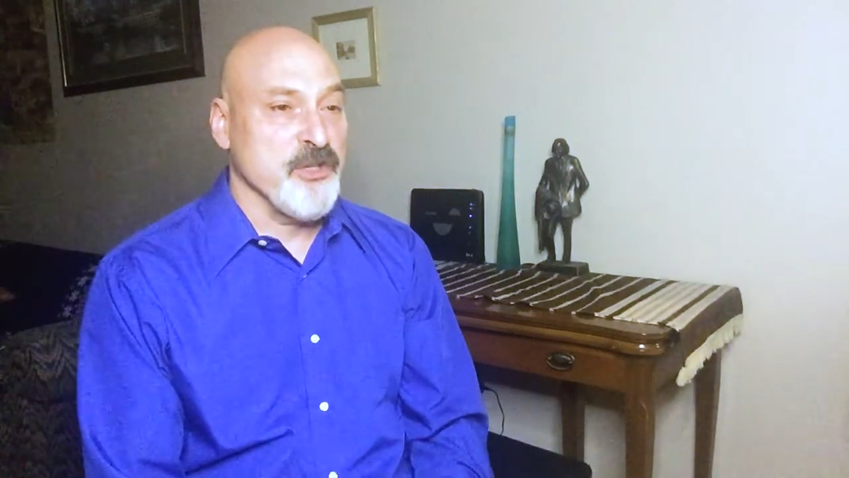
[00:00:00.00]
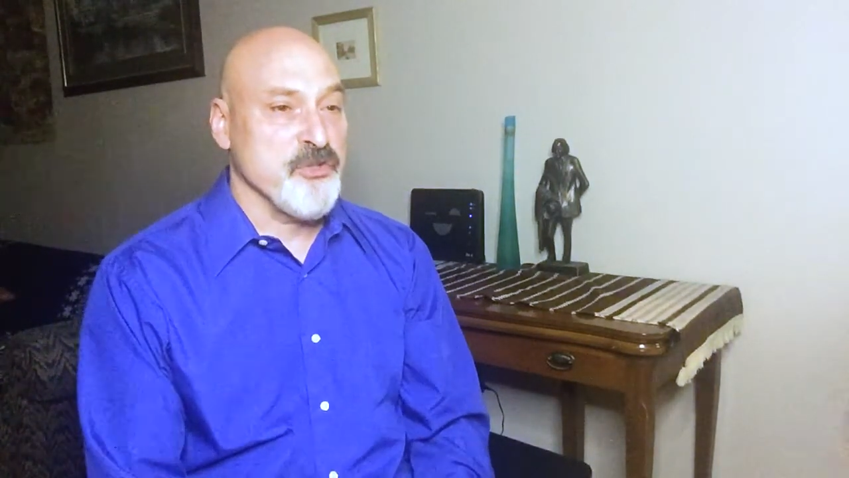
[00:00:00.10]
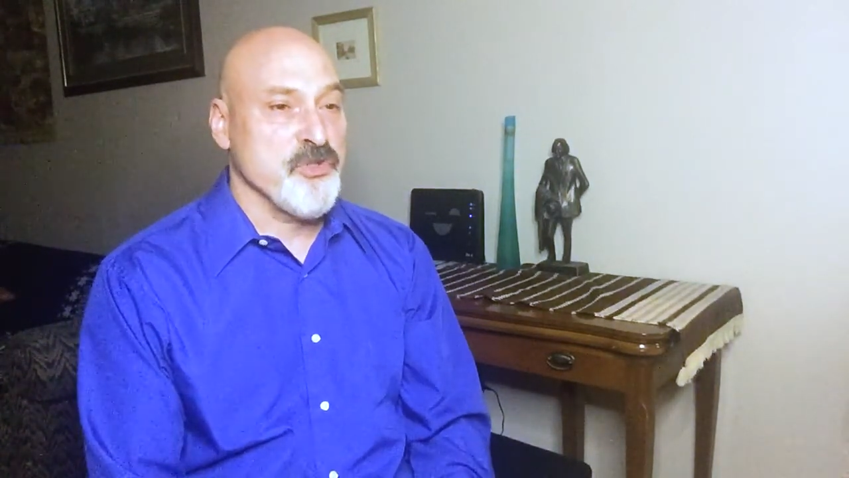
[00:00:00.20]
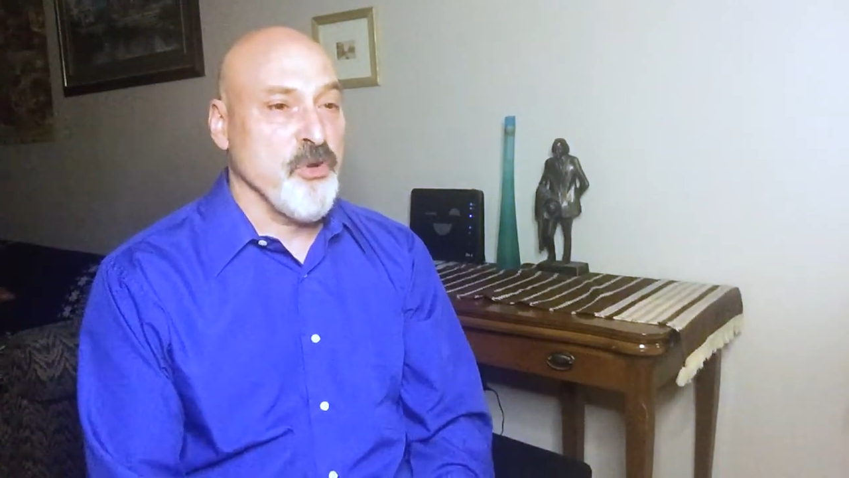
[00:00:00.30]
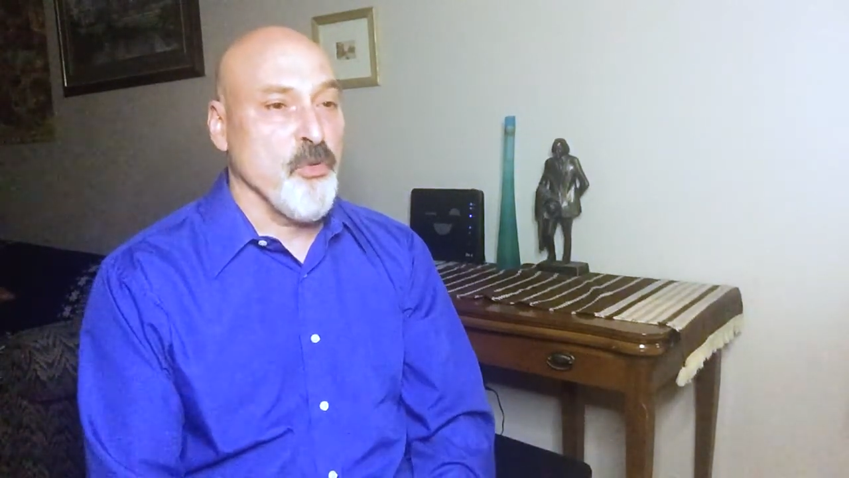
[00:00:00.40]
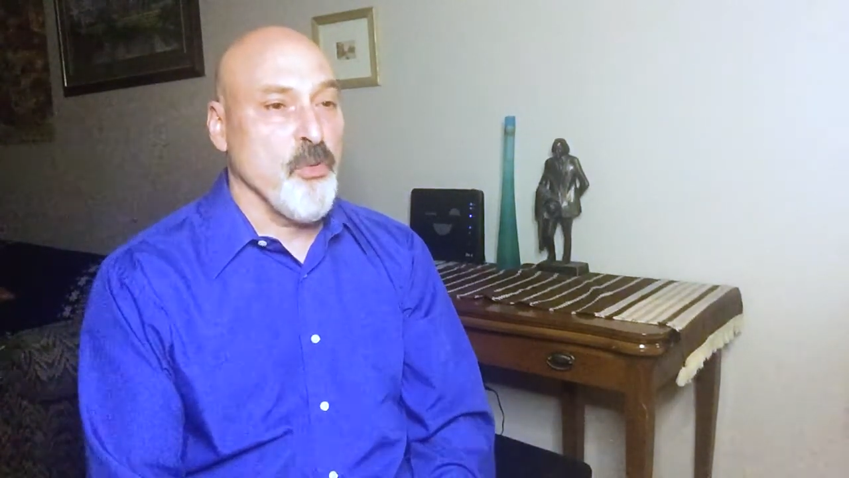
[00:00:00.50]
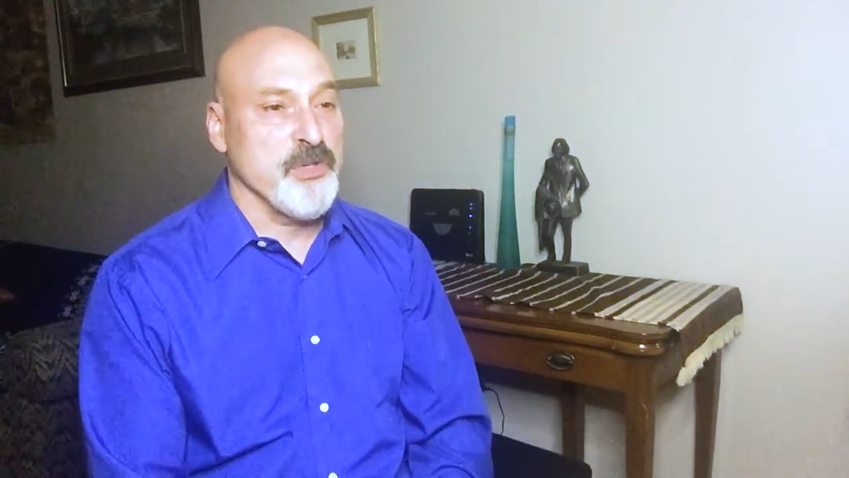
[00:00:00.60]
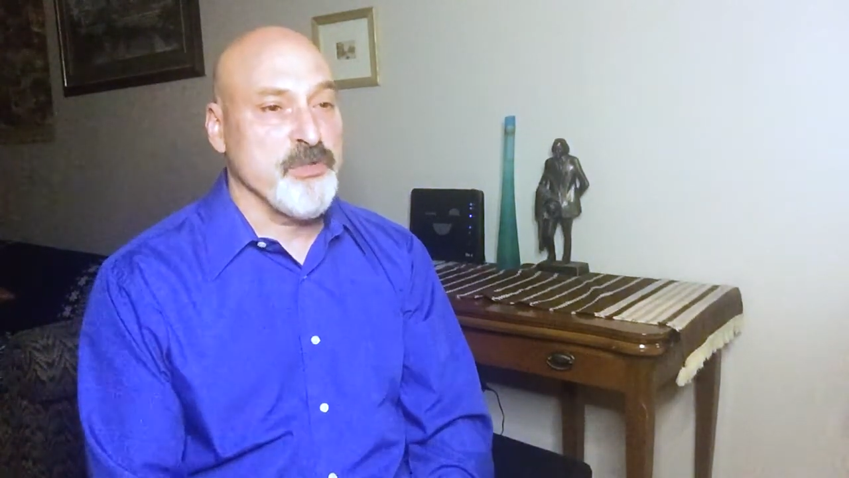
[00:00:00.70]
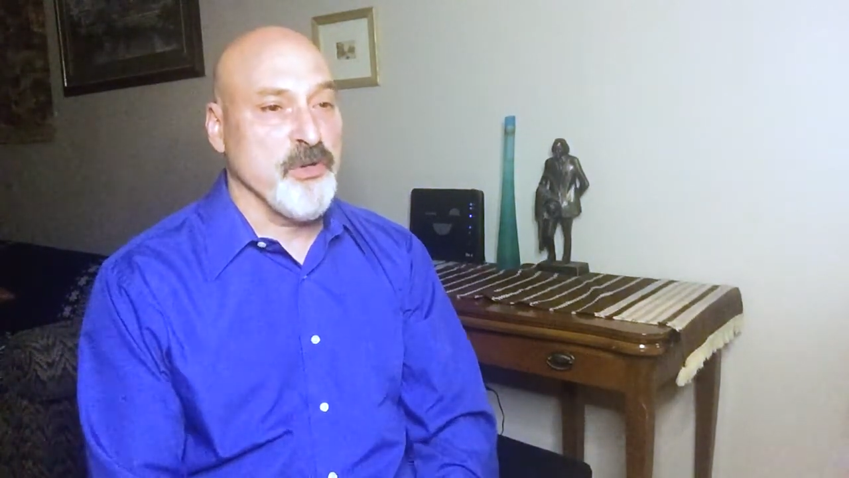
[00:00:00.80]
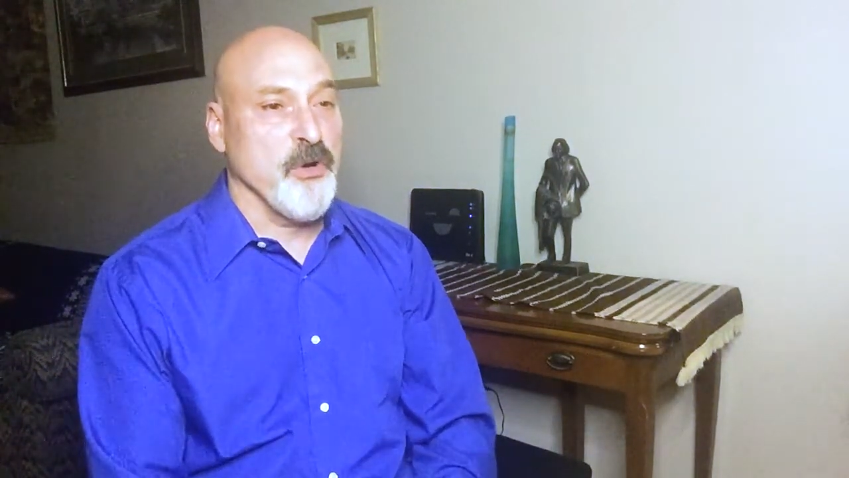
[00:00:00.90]
so
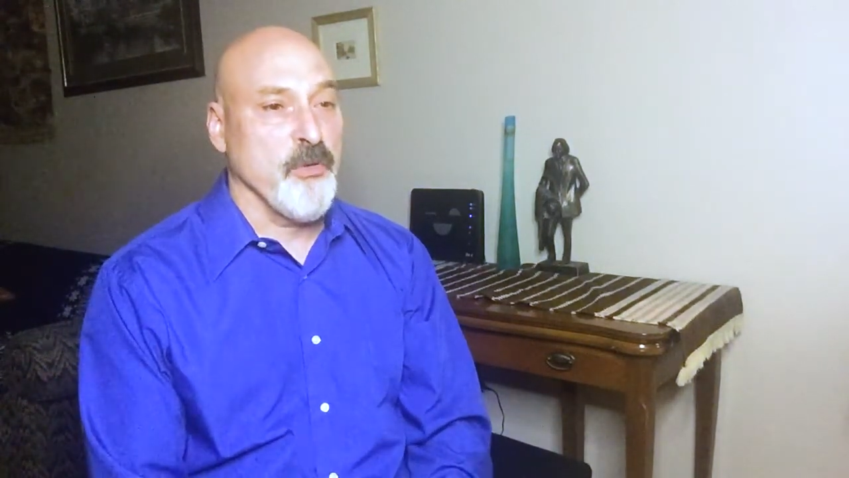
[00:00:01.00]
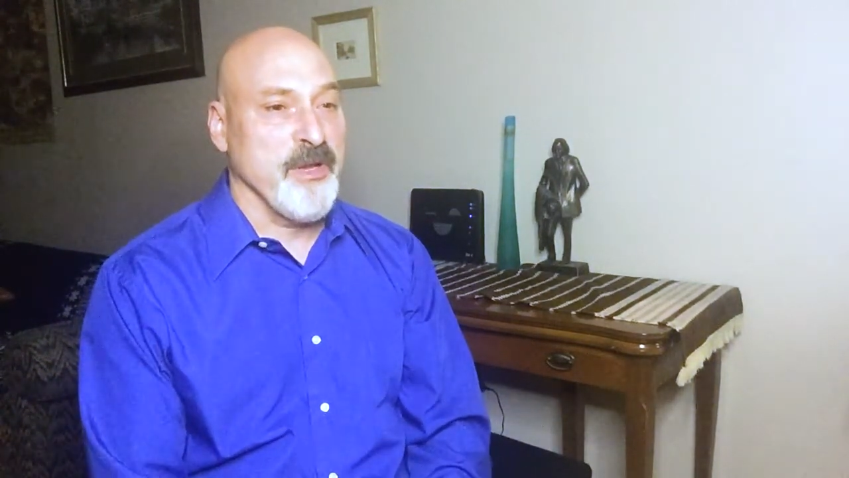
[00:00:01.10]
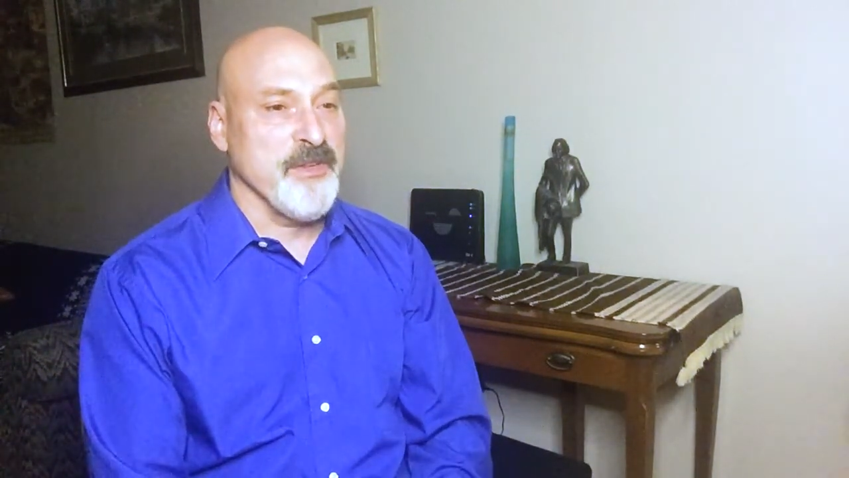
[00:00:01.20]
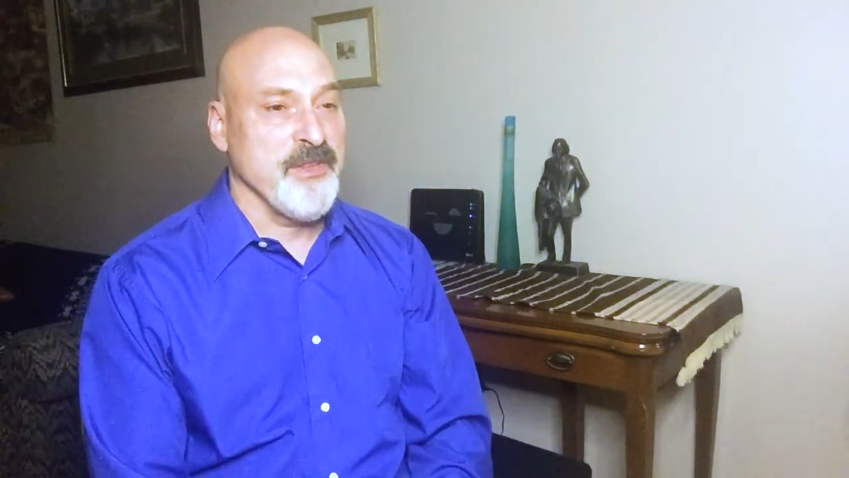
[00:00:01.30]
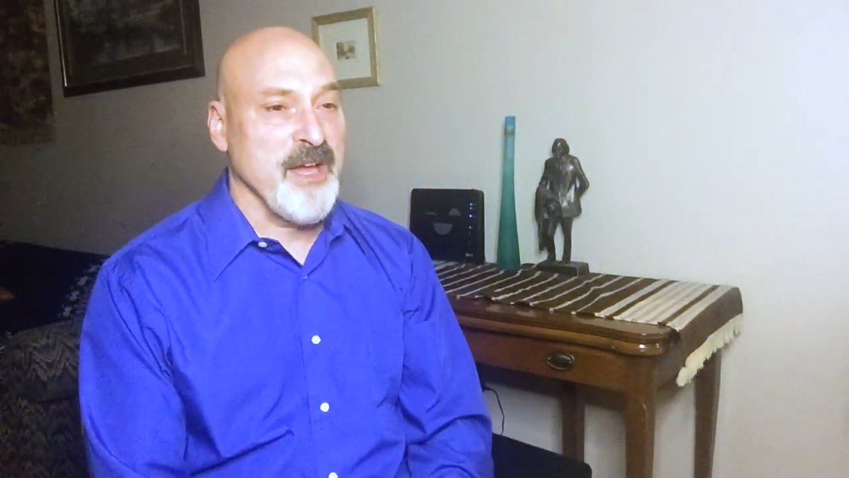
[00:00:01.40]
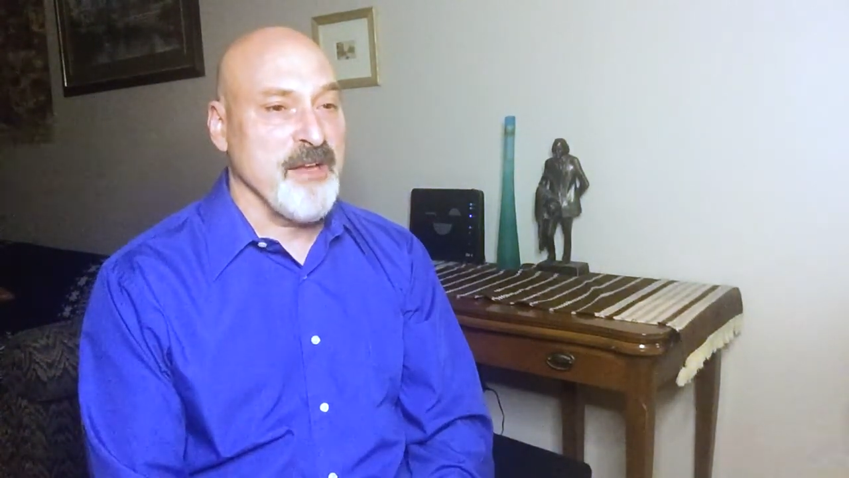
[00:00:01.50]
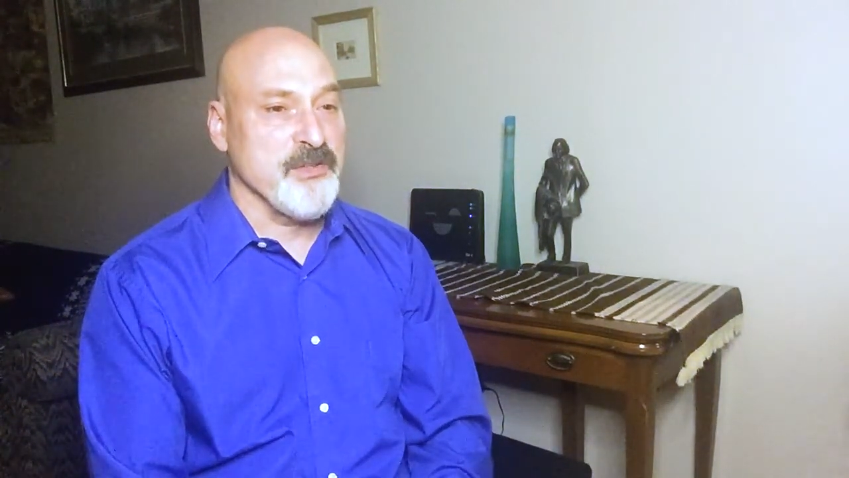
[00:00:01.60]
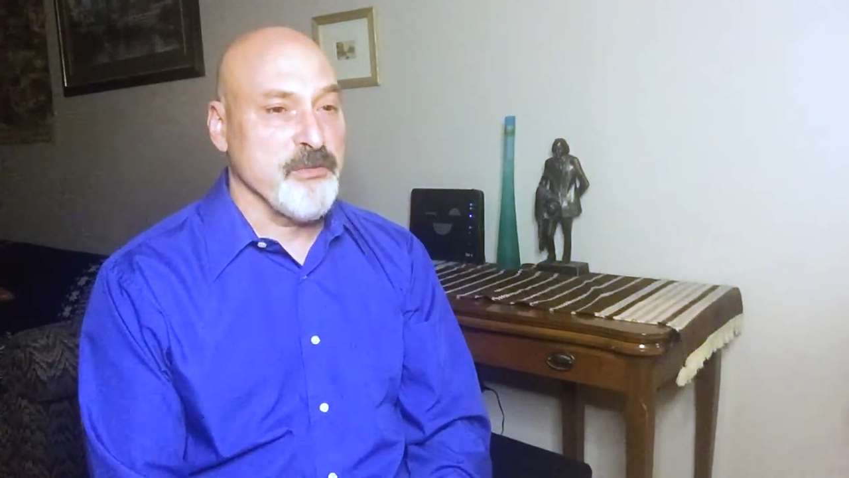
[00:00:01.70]
want to go in that